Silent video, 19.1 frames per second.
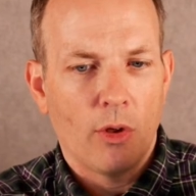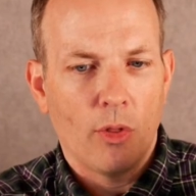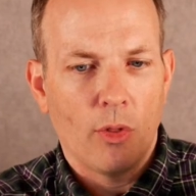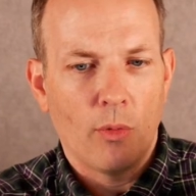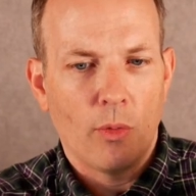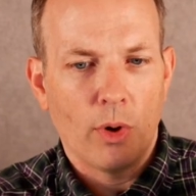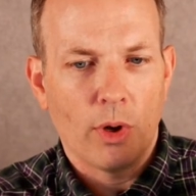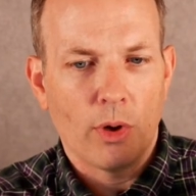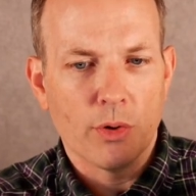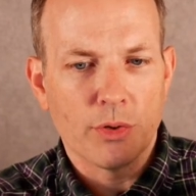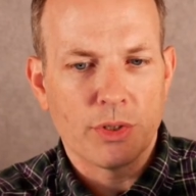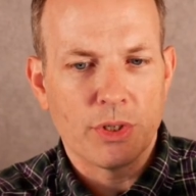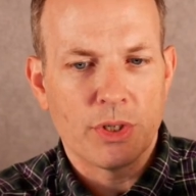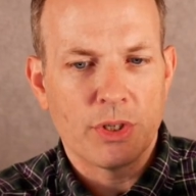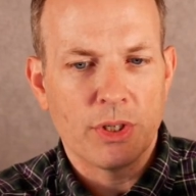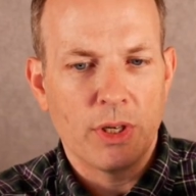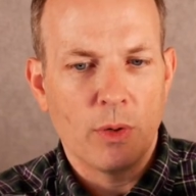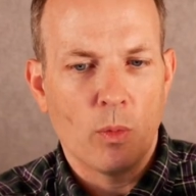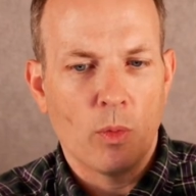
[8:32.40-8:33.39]
Rook goes to
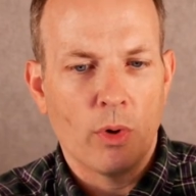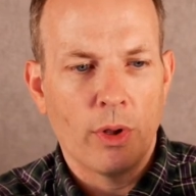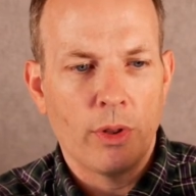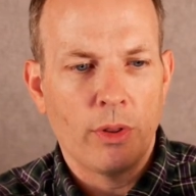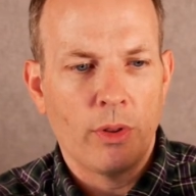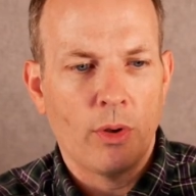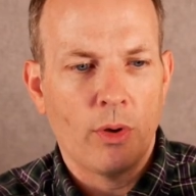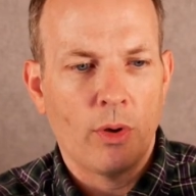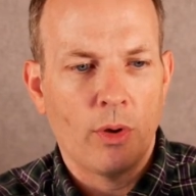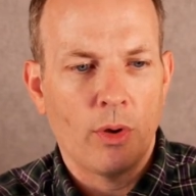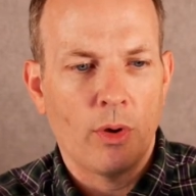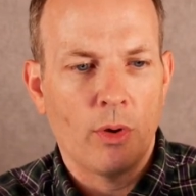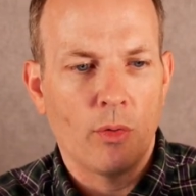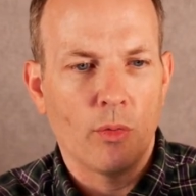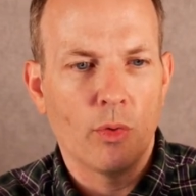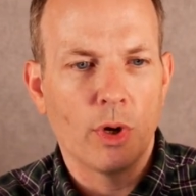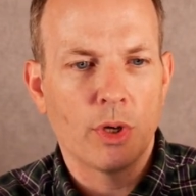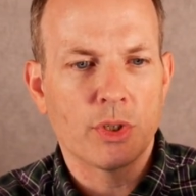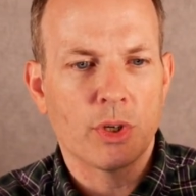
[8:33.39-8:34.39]
c one.
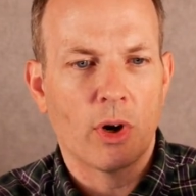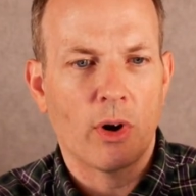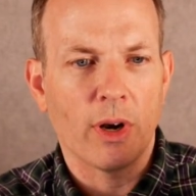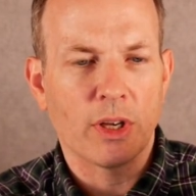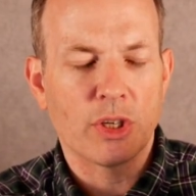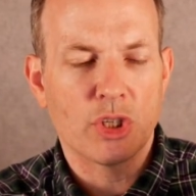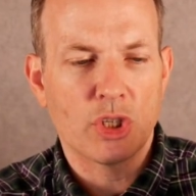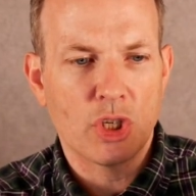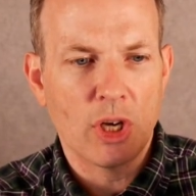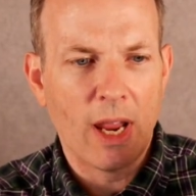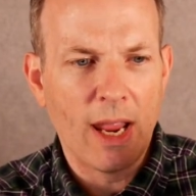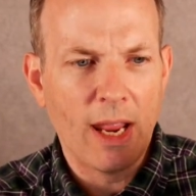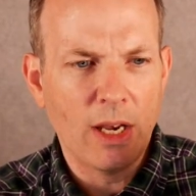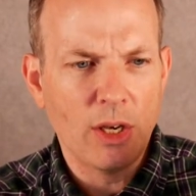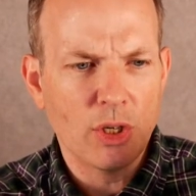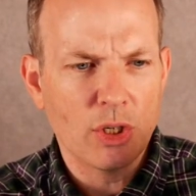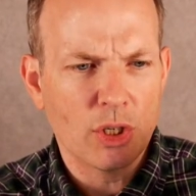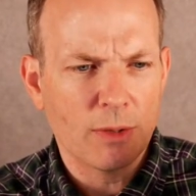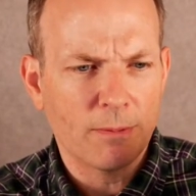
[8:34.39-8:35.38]
Rooks are
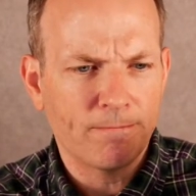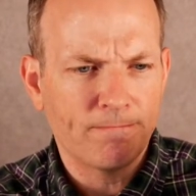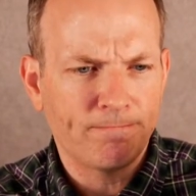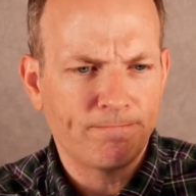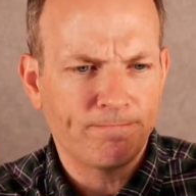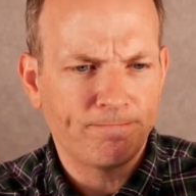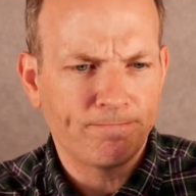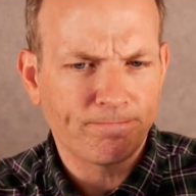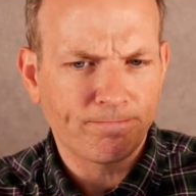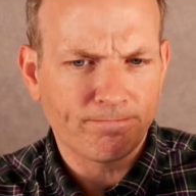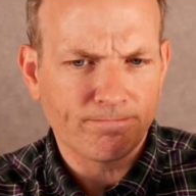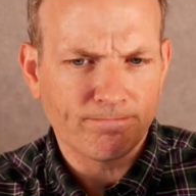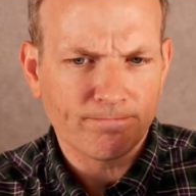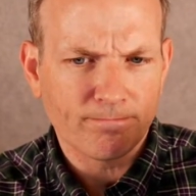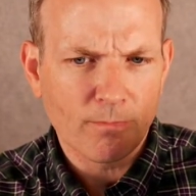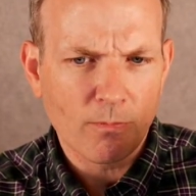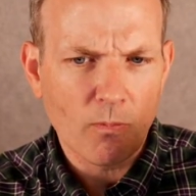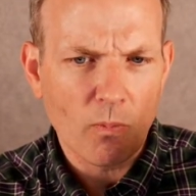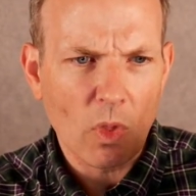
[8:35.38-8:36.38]
exchanged.
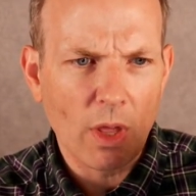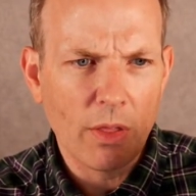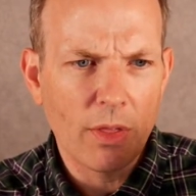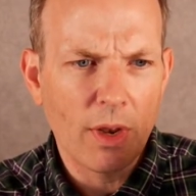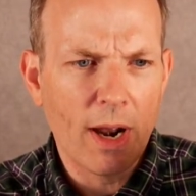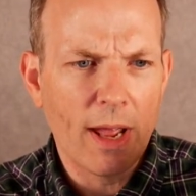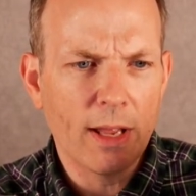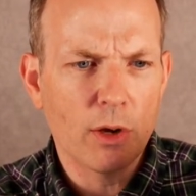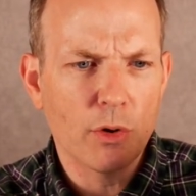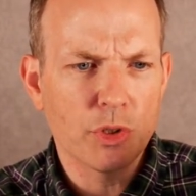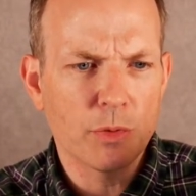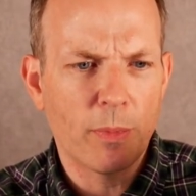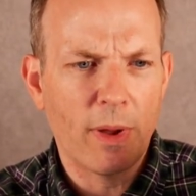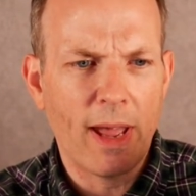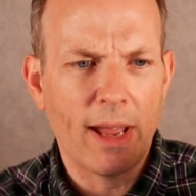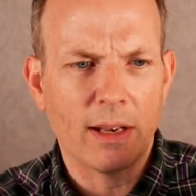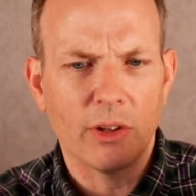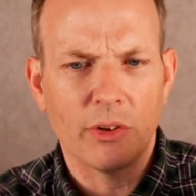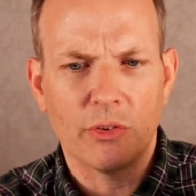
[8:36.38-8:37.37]
The knight goes
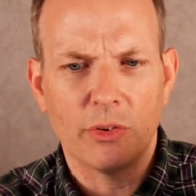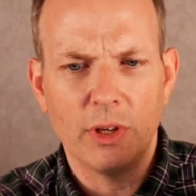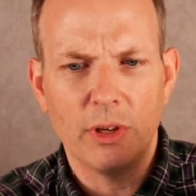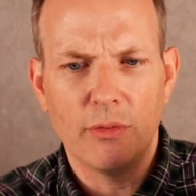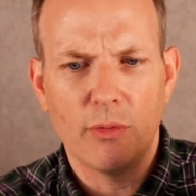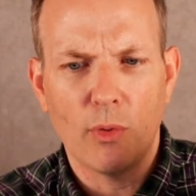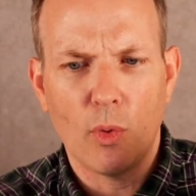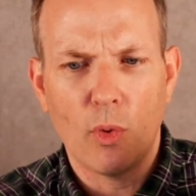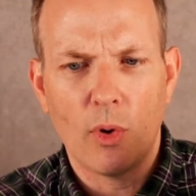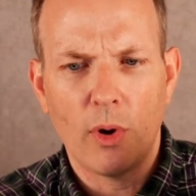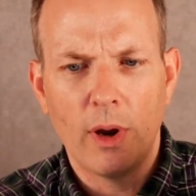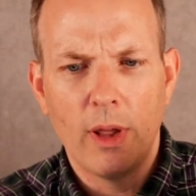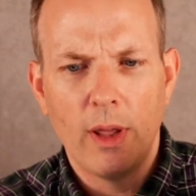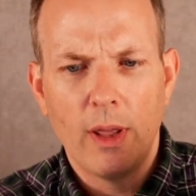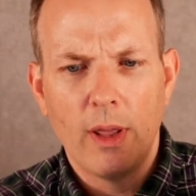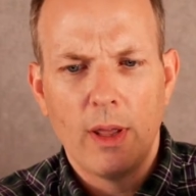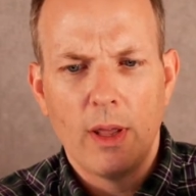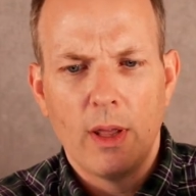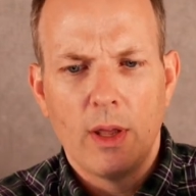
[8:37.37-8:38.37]
back to c four.
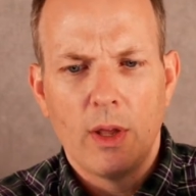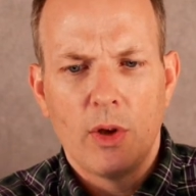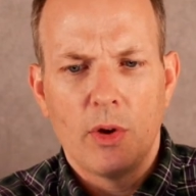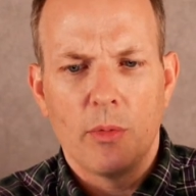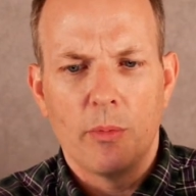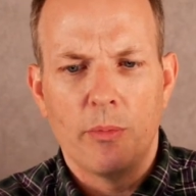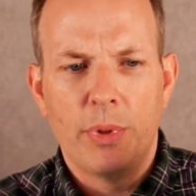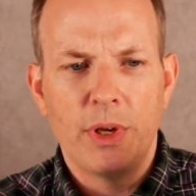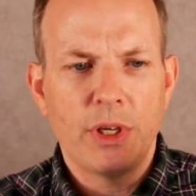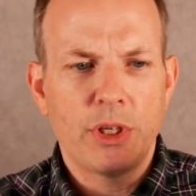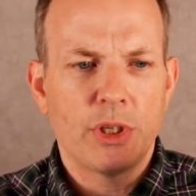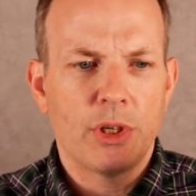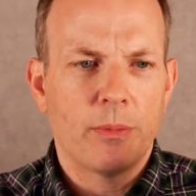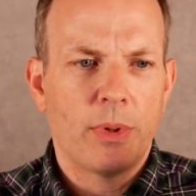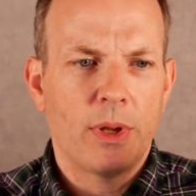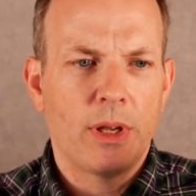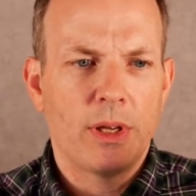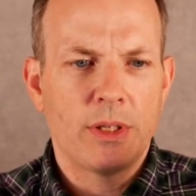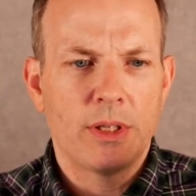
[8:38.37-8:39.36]

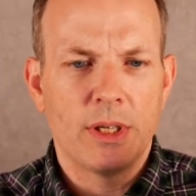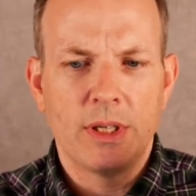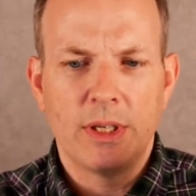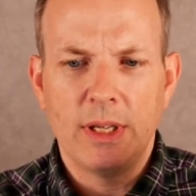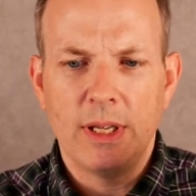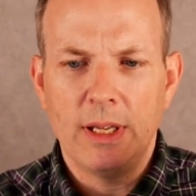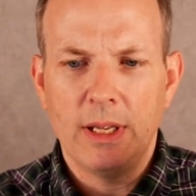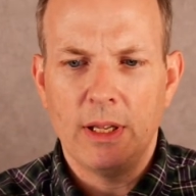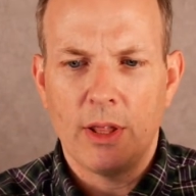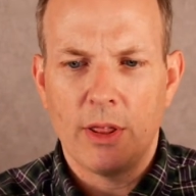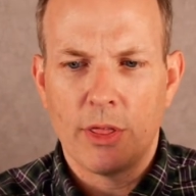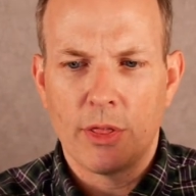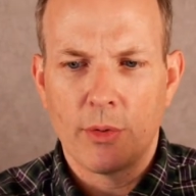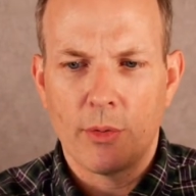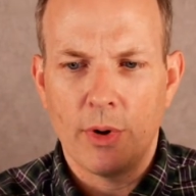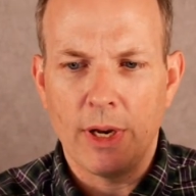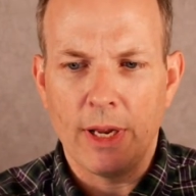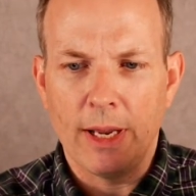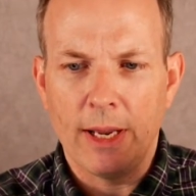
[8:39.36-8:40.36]
Bishop to d
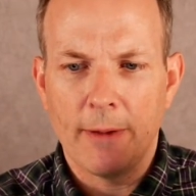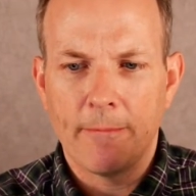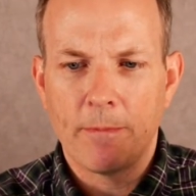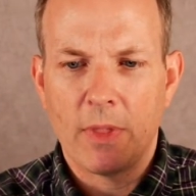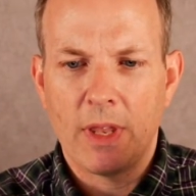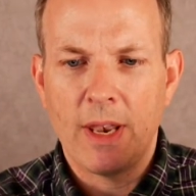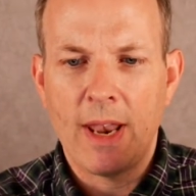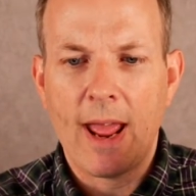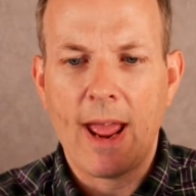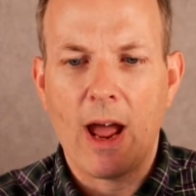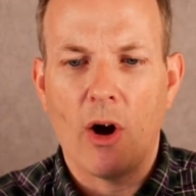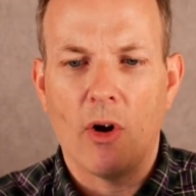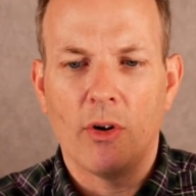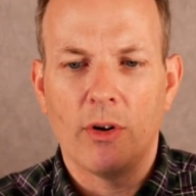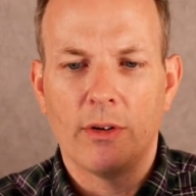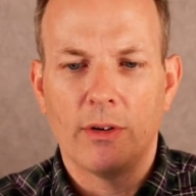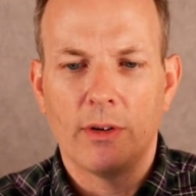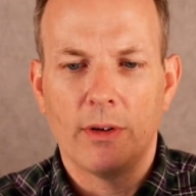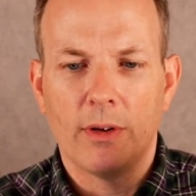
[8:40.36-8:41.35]
three.
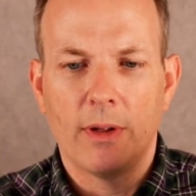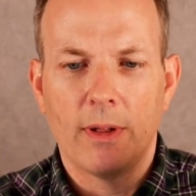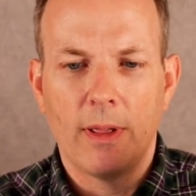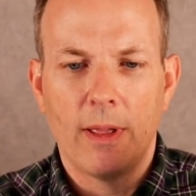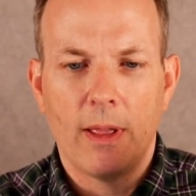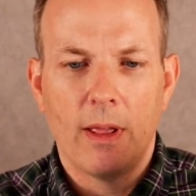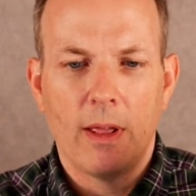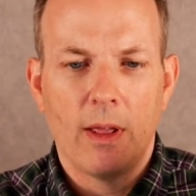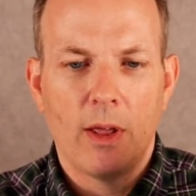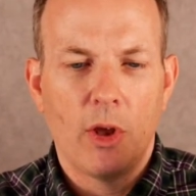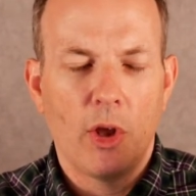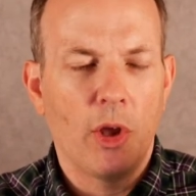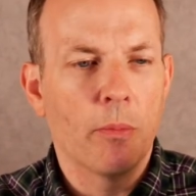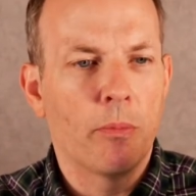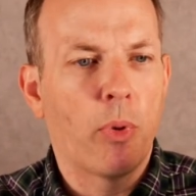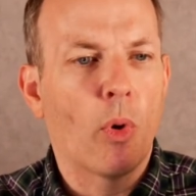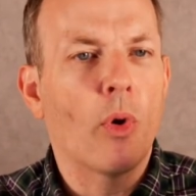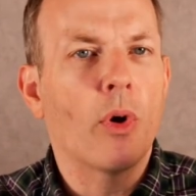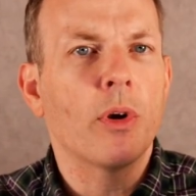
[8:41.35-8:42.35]
Now,
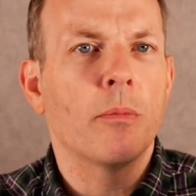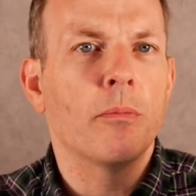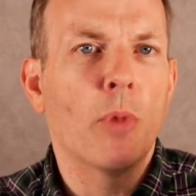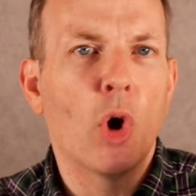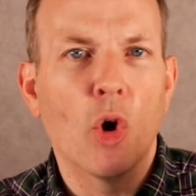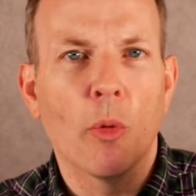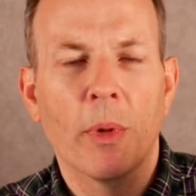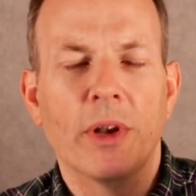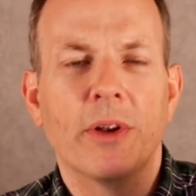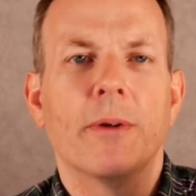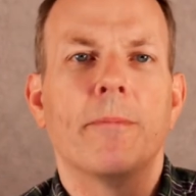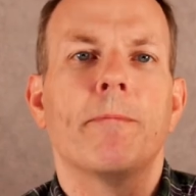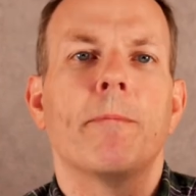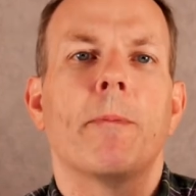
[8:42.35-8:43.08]
important moment.